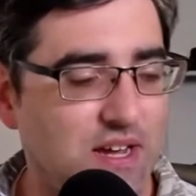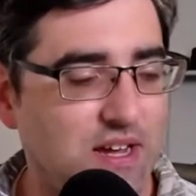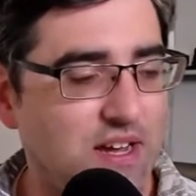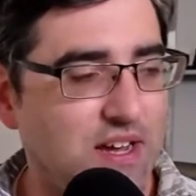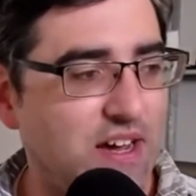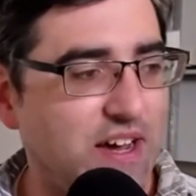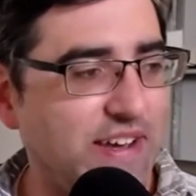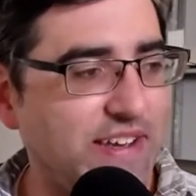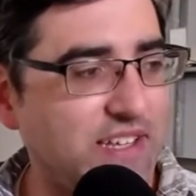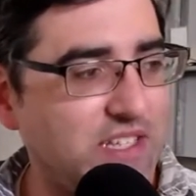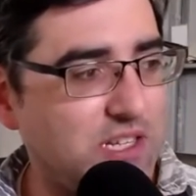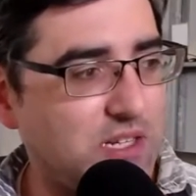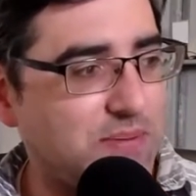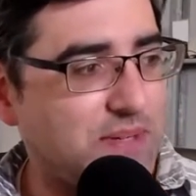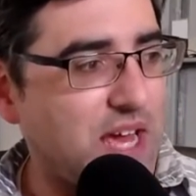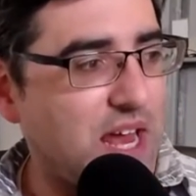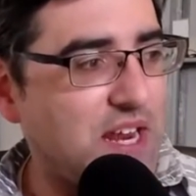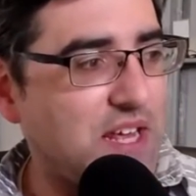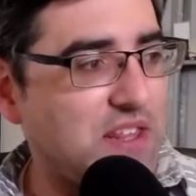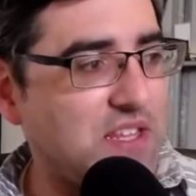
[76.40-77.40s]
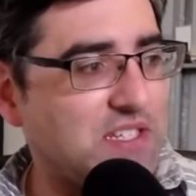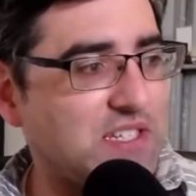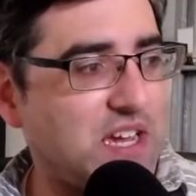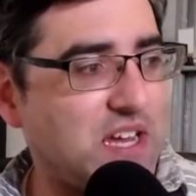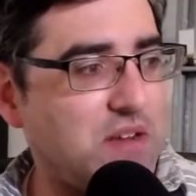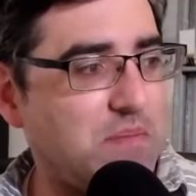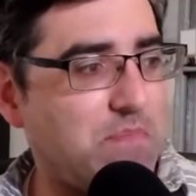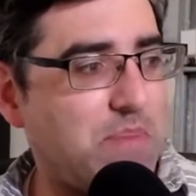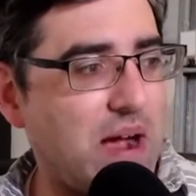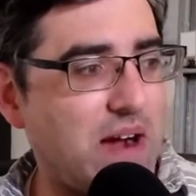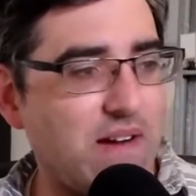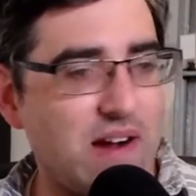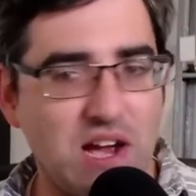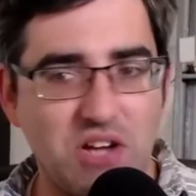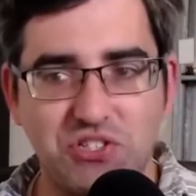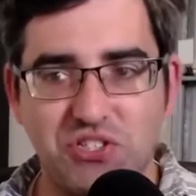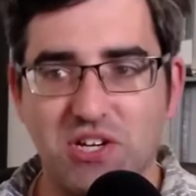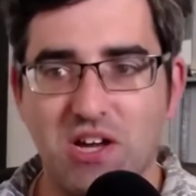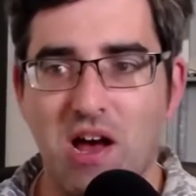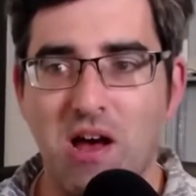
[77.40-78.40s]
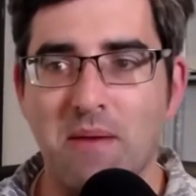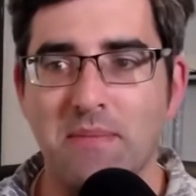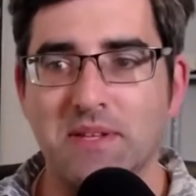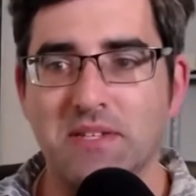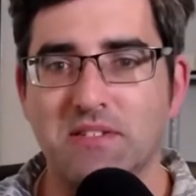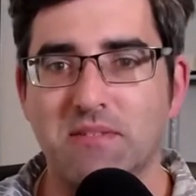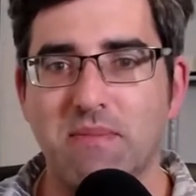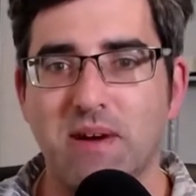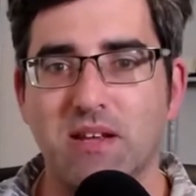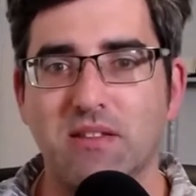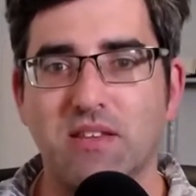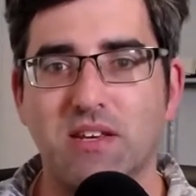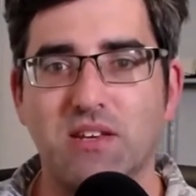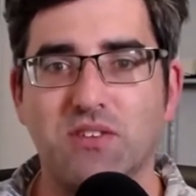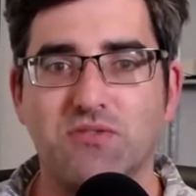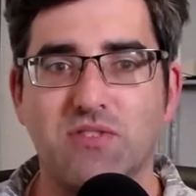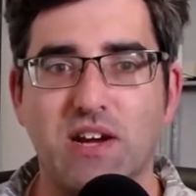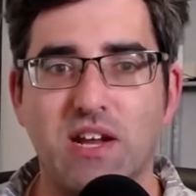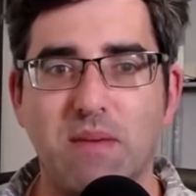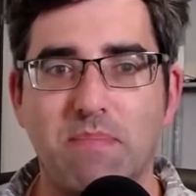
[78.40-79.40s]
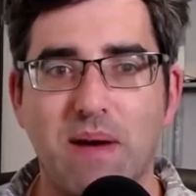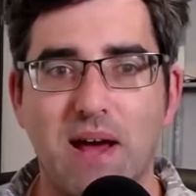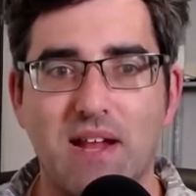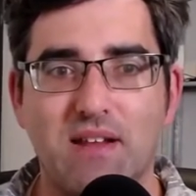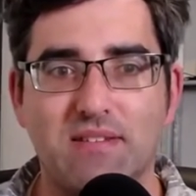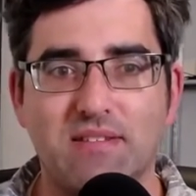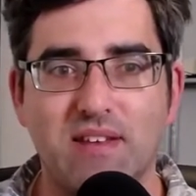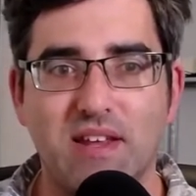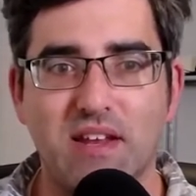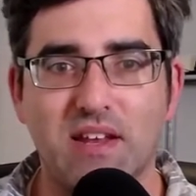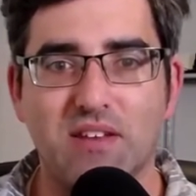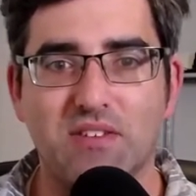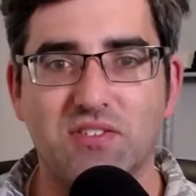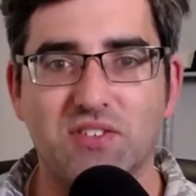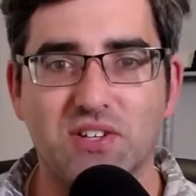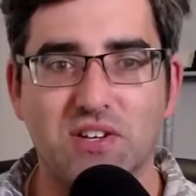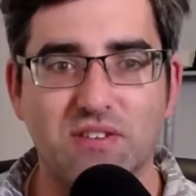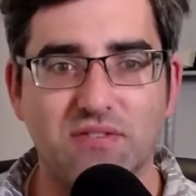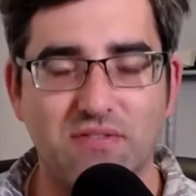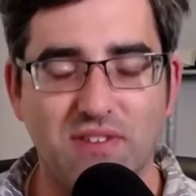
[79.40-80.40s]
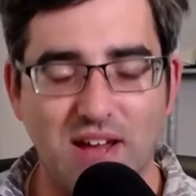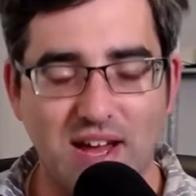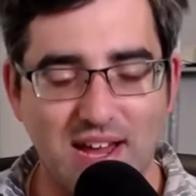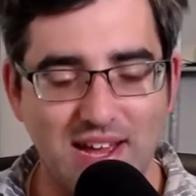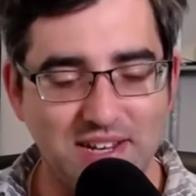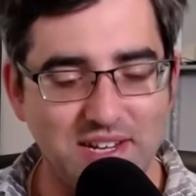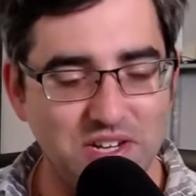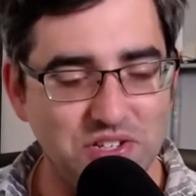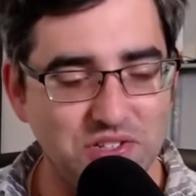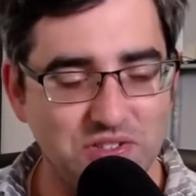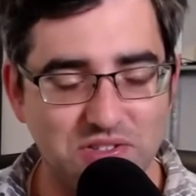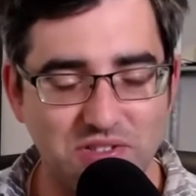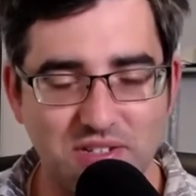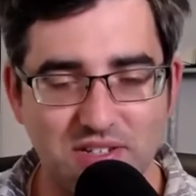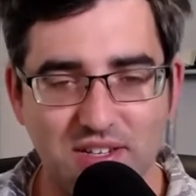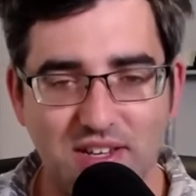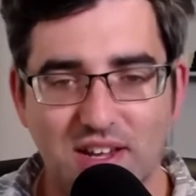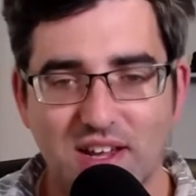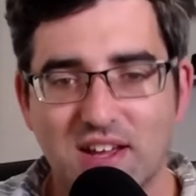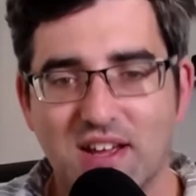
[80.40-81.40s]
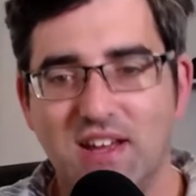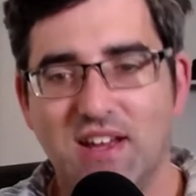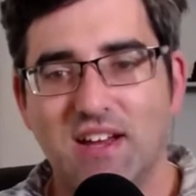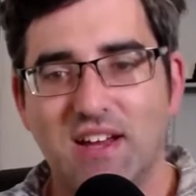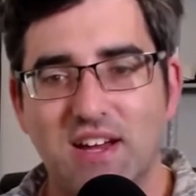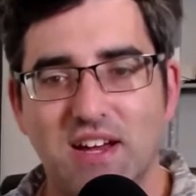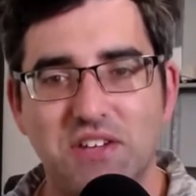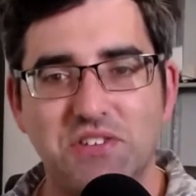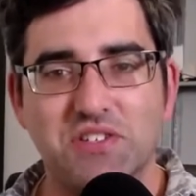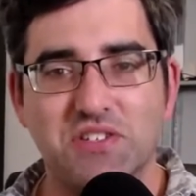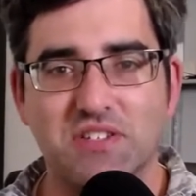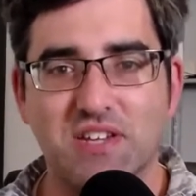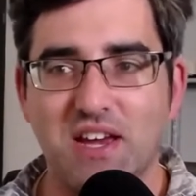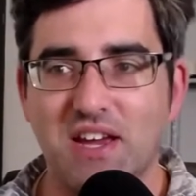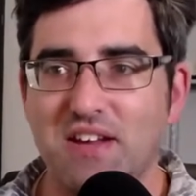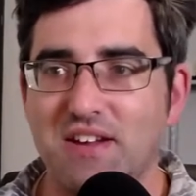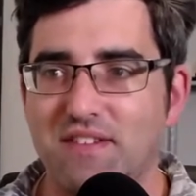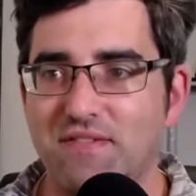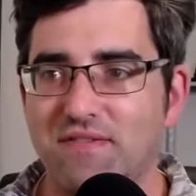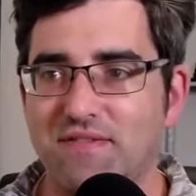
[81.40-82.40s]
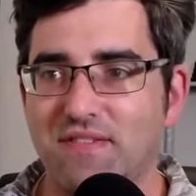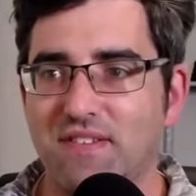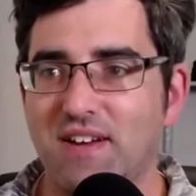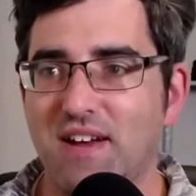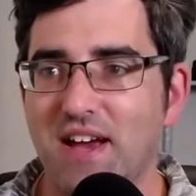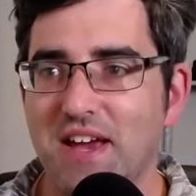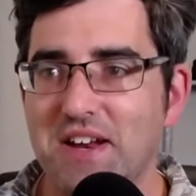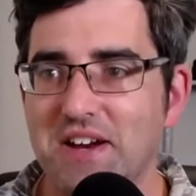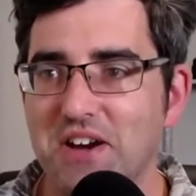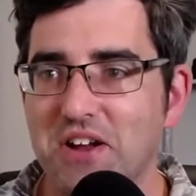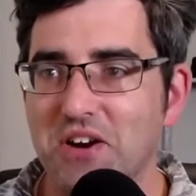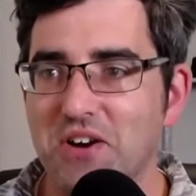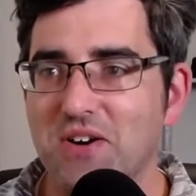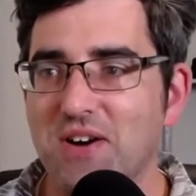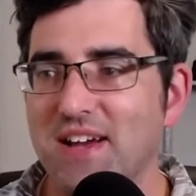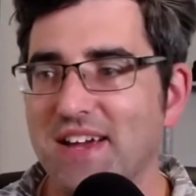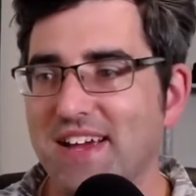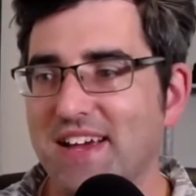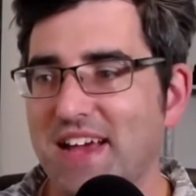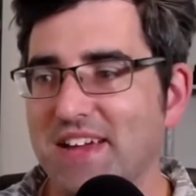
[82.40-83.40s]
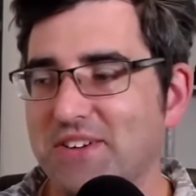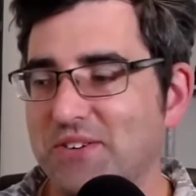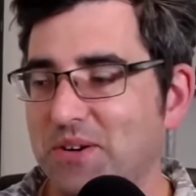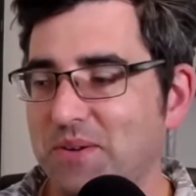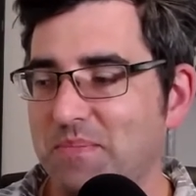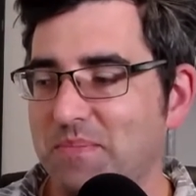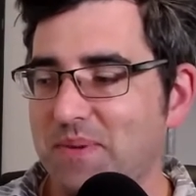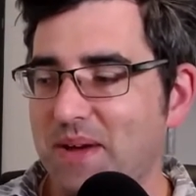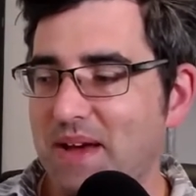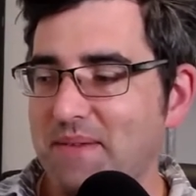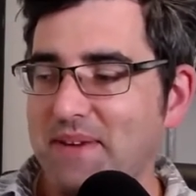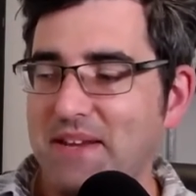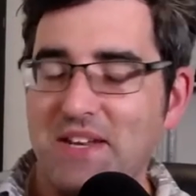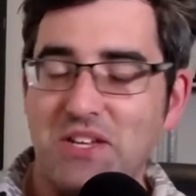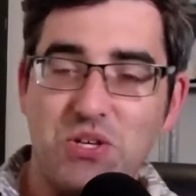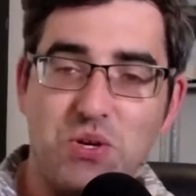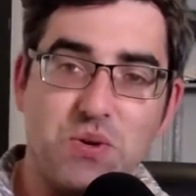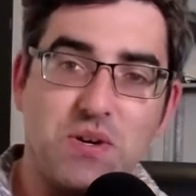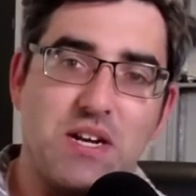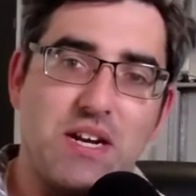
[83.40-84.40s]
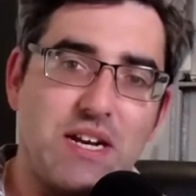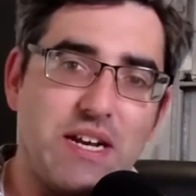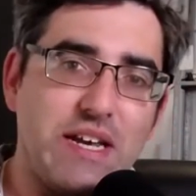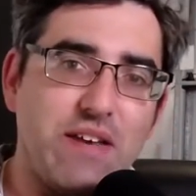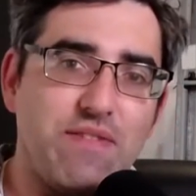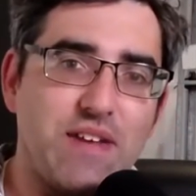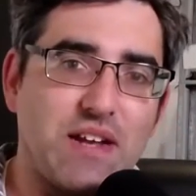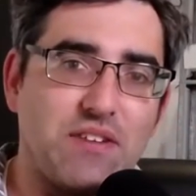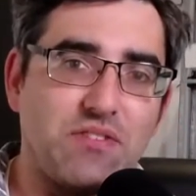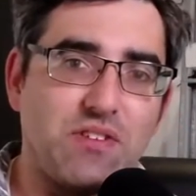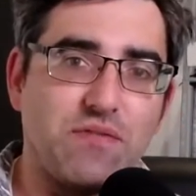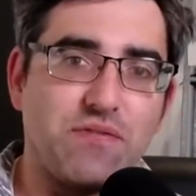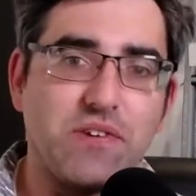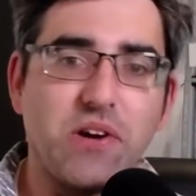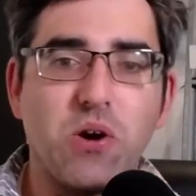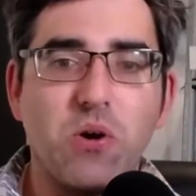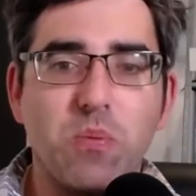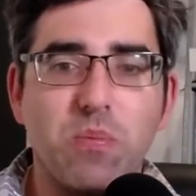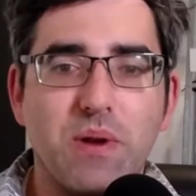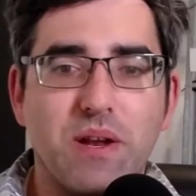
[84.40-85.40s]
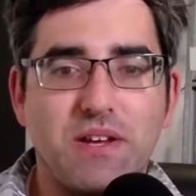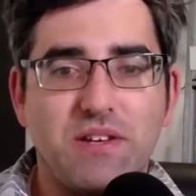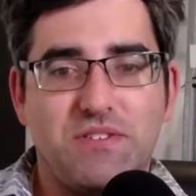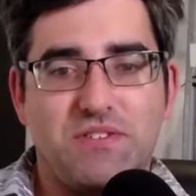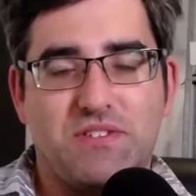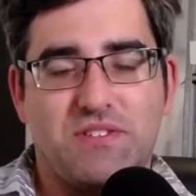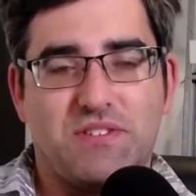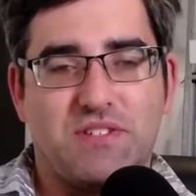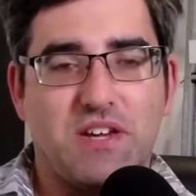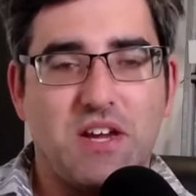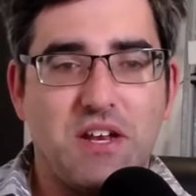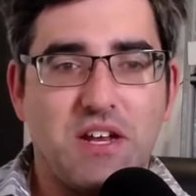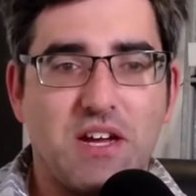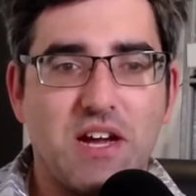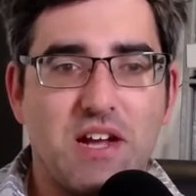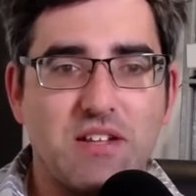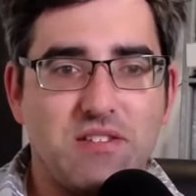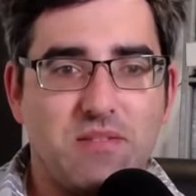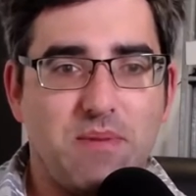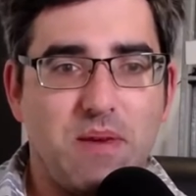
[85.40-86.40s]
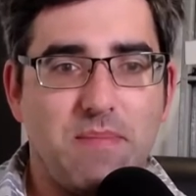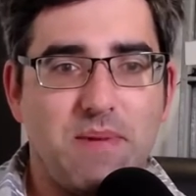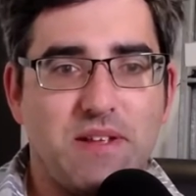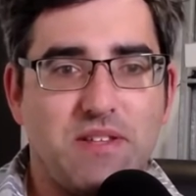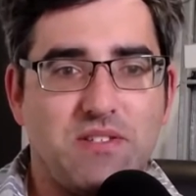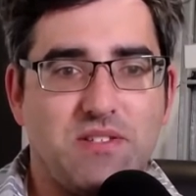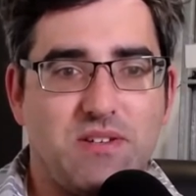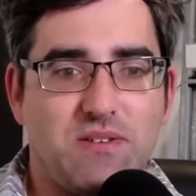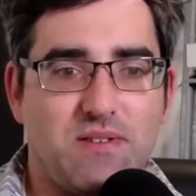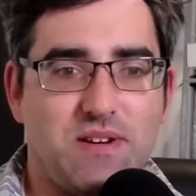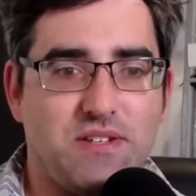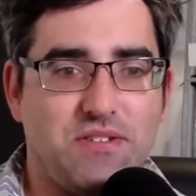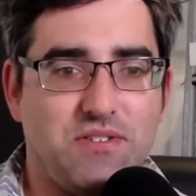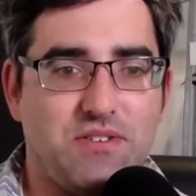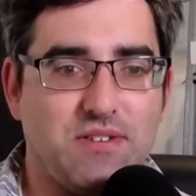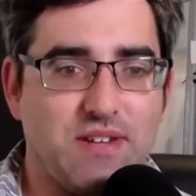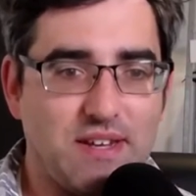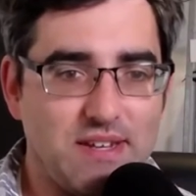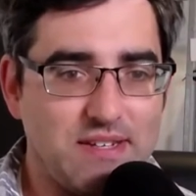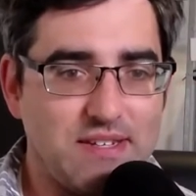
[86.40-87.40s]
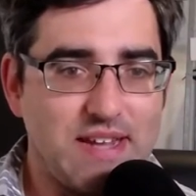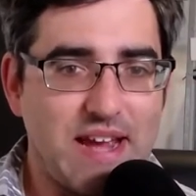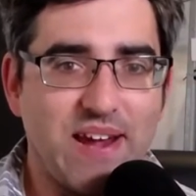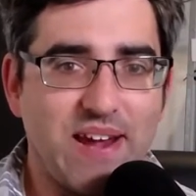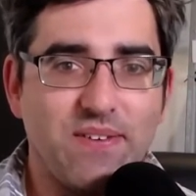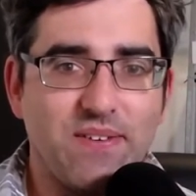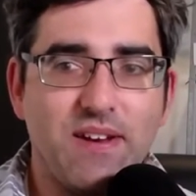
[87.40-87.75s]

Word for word: I ended up getting this kind of barrage of comments about the Israeli Palestinian stuff and I just I just kind of I don't know I, I couldn't I mean you can leave that stuff go but I just kind of got to me a bit so I took it down